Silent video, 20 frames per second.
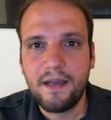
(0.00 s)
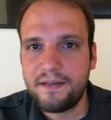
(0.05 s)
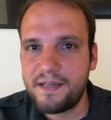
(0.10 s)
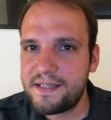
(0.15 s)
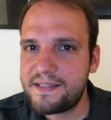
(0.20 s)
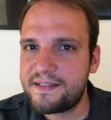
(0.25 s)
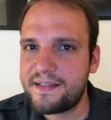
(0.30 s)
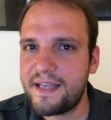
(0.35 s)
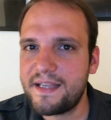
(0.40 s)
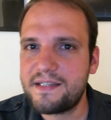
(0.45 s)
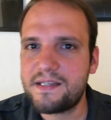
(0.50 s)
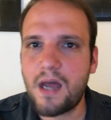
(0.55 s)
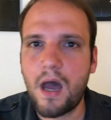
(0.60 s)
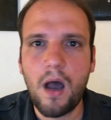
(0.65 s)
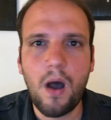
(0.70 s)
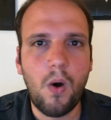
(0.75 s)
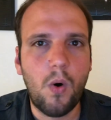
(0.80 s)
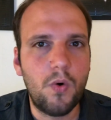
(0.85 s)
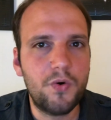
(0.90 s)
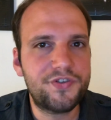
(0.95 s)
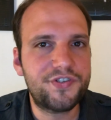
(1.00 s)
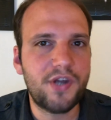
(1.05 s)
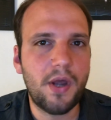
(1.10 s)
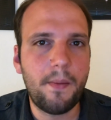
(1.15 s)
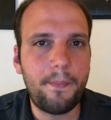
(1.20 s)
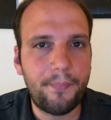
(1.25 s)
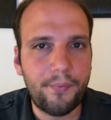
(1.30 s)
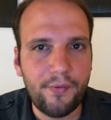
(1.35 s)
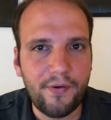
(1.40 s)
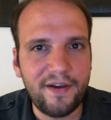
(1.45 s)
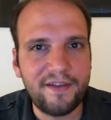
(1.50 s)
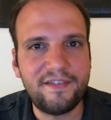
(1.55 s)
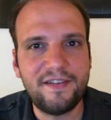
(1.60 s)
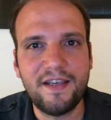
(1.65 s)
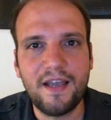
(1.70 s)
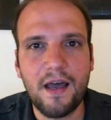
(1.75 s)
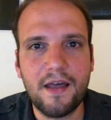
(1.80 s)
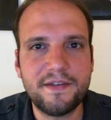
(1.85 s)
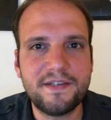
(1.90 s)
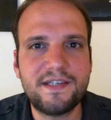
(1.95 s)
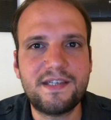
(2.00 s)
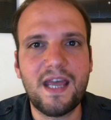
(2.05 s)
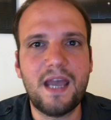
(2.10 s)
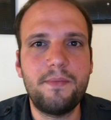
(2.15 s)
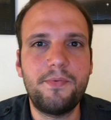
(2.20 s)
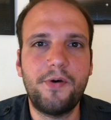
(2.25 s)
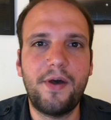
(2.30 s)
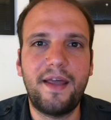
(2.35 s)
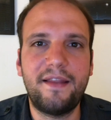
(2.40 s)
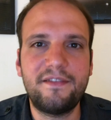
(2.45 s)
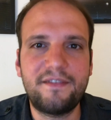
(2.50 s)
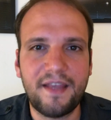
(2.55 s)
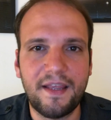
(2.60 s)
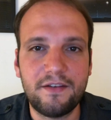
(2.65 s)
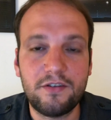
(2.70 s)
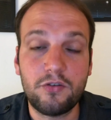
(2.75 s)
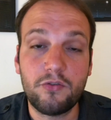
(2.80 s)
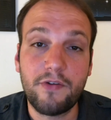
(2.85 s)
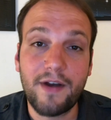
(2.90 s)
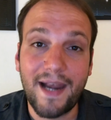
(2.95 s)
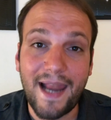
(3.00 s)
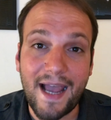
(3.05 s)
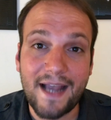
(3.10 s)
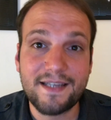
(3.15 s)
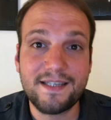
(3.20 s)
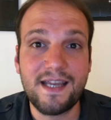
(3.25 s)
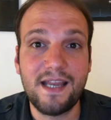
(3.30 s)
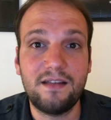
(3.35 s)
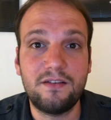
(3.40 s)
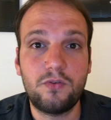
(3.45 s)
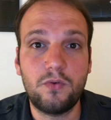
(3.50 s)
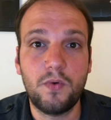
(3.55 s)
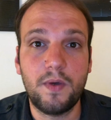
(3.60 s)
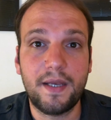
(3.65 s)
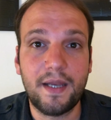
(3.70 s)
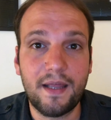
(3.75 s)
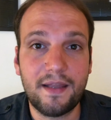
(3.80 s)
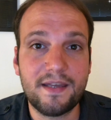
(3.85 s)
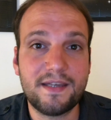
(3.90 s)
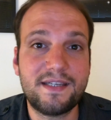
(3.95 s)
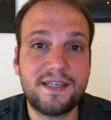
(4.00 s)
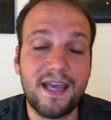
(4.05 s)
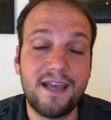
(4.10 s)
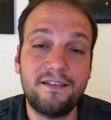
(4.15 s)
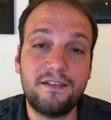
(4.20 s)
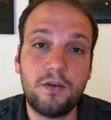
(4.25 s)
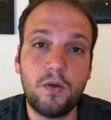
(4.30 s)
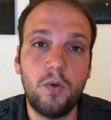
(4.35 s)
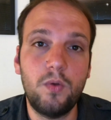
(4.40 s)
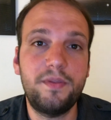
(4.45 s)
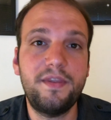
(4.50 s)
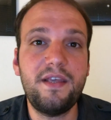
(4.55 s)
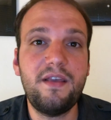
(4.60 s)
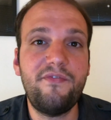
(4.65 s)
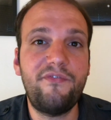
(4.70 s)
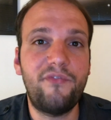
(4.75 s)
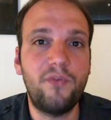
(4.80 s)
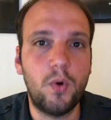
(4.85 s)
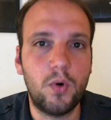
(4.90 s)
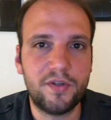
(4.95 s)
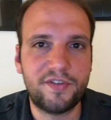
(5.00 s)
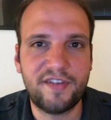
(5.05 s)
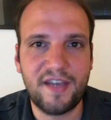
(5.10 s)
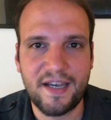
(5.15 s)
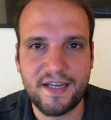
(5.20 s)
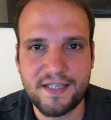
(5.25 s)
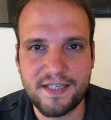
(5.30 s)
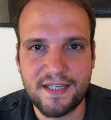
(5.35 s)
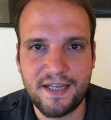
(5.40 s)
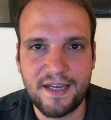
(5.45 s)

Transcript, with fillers: These things are also pretty unstable and tend to relax into another state called the vortex